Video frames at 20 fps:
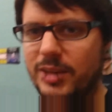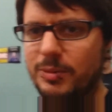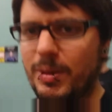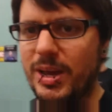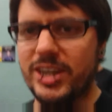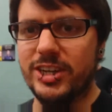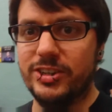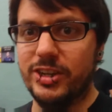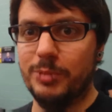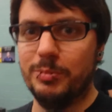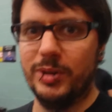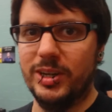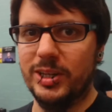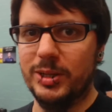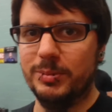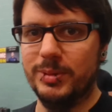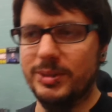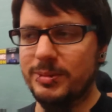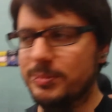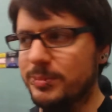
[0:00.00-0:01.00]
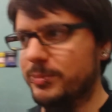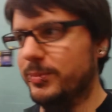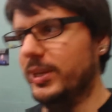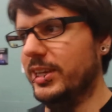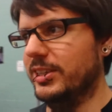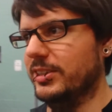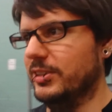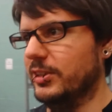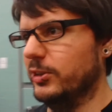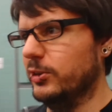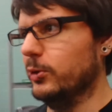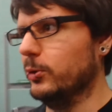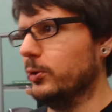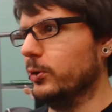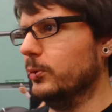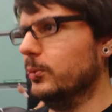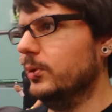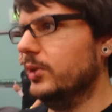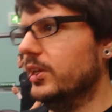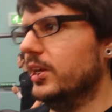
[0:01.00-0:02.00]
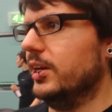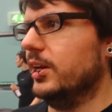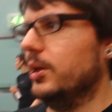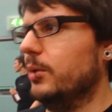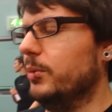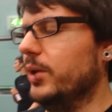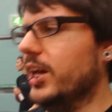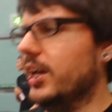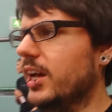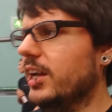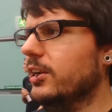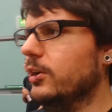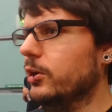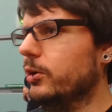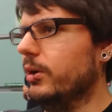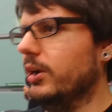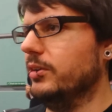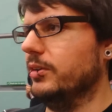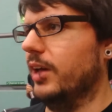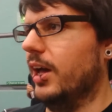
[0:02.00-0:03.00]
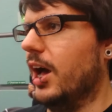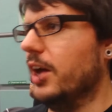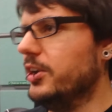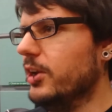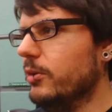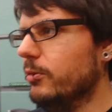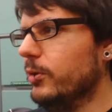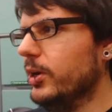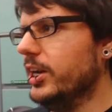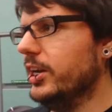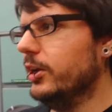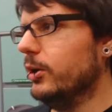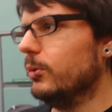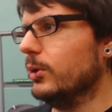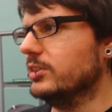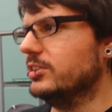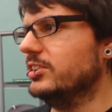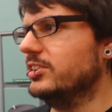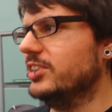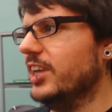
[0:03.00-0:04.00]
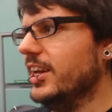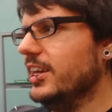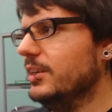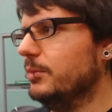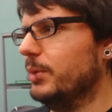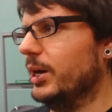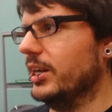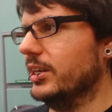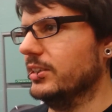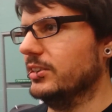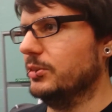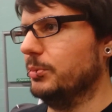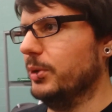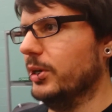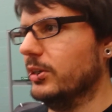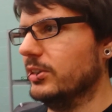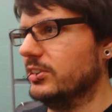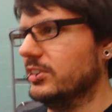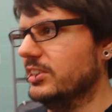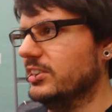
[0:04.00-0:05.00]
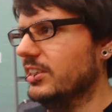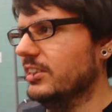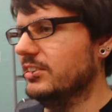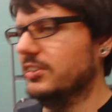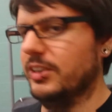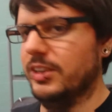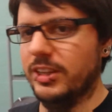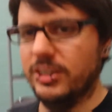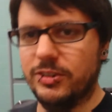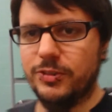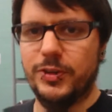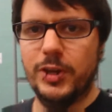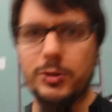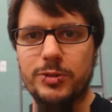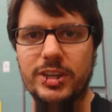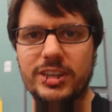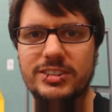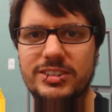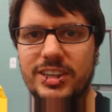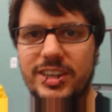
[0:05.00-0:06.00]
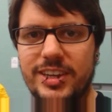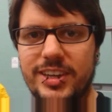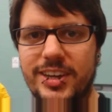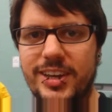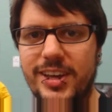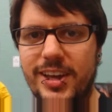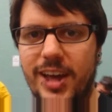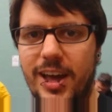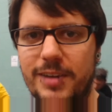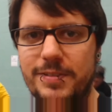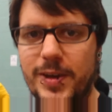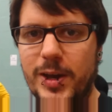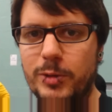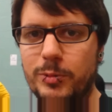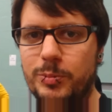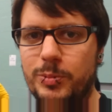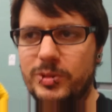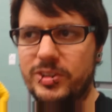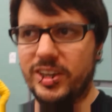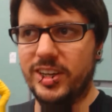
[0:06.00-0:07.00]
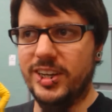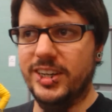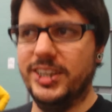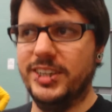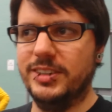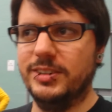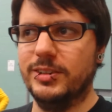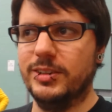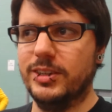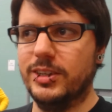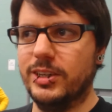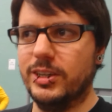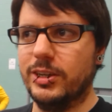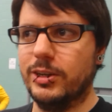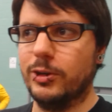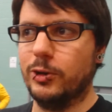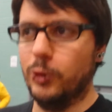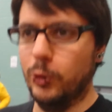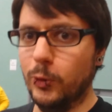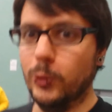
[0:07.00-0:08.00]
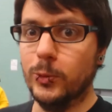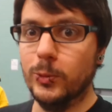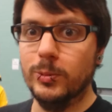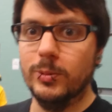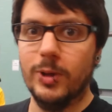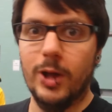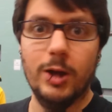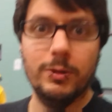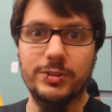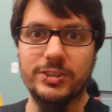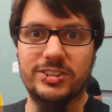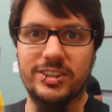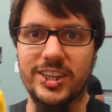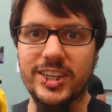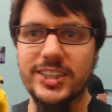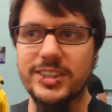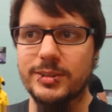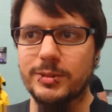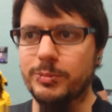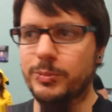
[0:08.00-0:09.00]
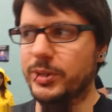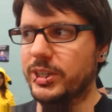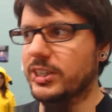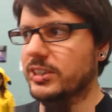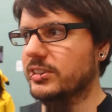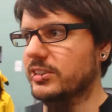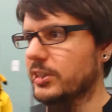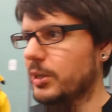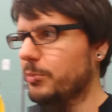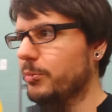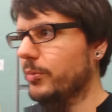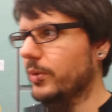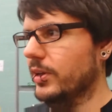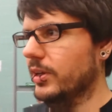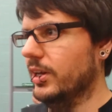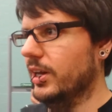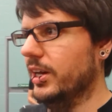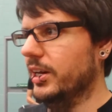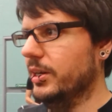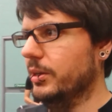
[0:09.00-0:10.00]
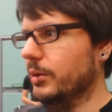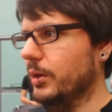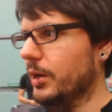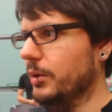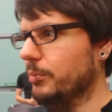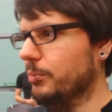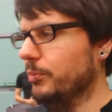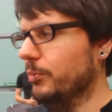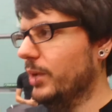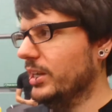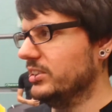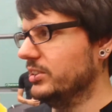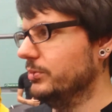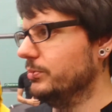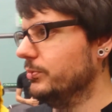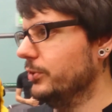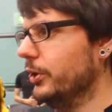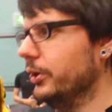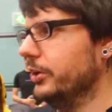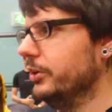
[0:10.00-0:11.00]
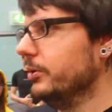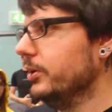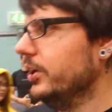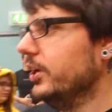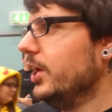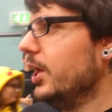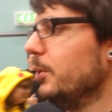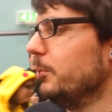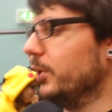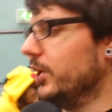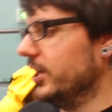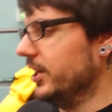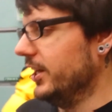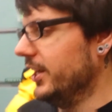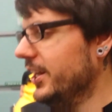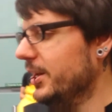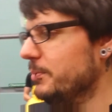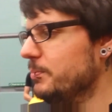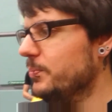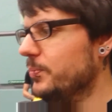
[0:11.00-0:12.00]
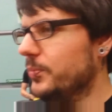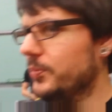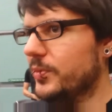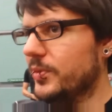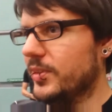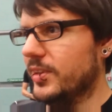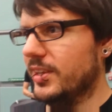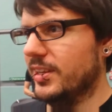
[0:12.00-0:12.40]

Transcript: Made it jump a little bit, but it's all cool. Yeah, I a look around. I don't really know what to say about it, to be honest, because there's, there's a few things that I found particularly cool, obviously, because I'm uh, a massive nerd. But, um, to